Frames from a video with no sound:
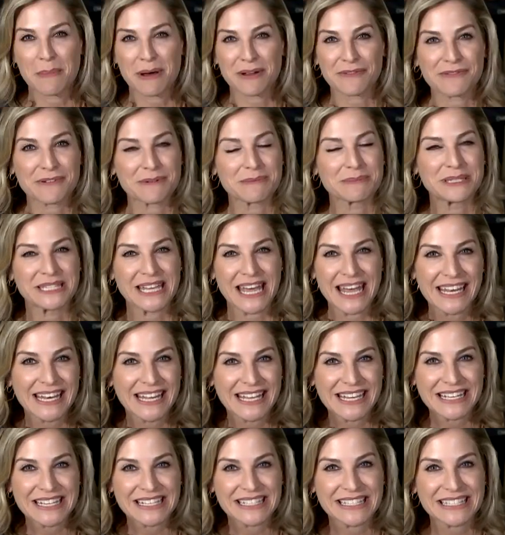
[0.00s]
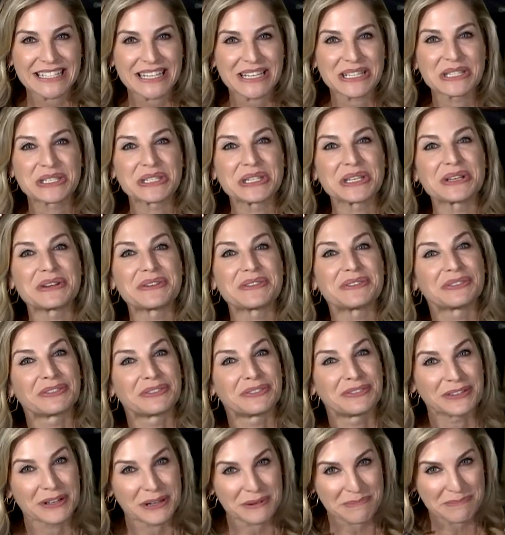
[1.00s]
But from tennis to
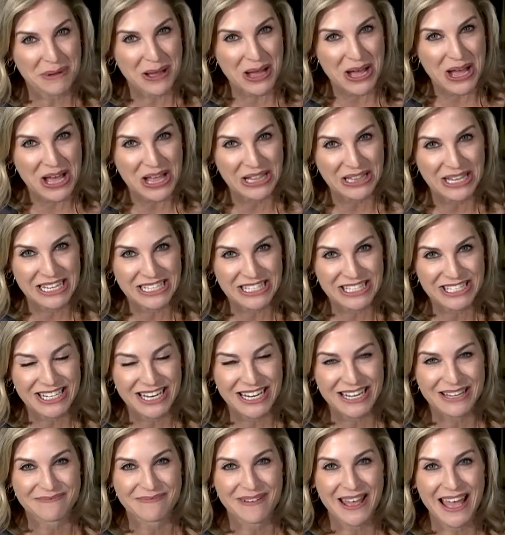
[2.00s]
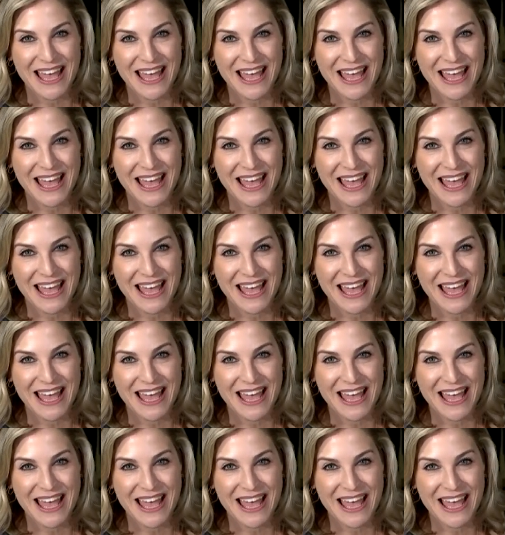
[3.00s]
football, let's check